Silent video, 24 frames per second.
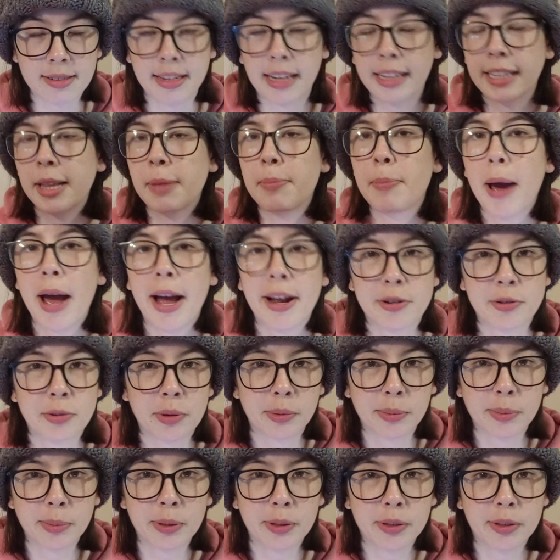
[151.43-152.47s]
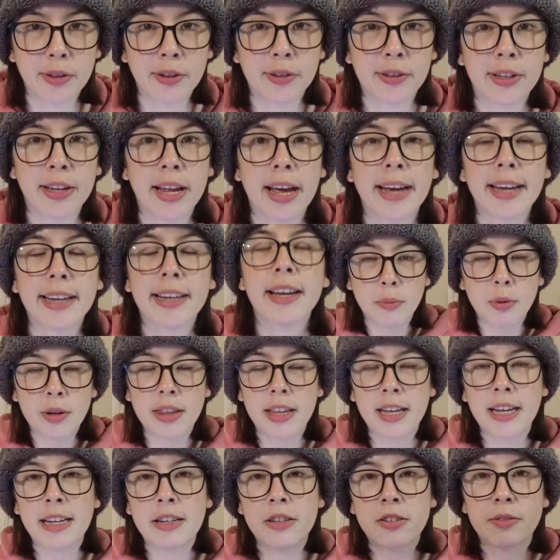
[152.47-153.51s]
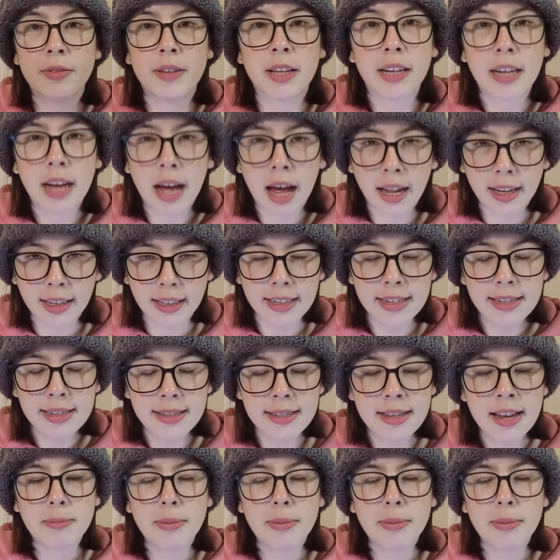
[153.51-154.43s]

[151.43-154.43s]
like the patchwork would look like with each of the colors.